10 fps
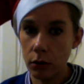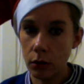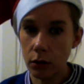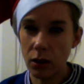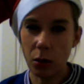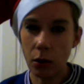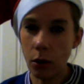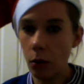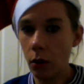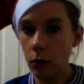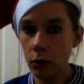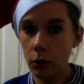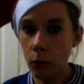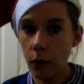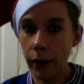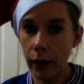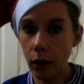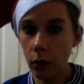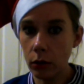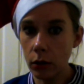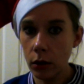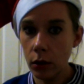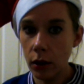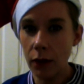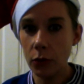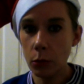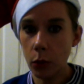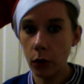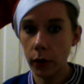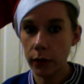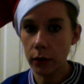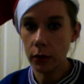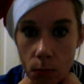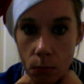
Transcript: oh, go on, what the hell, have some points.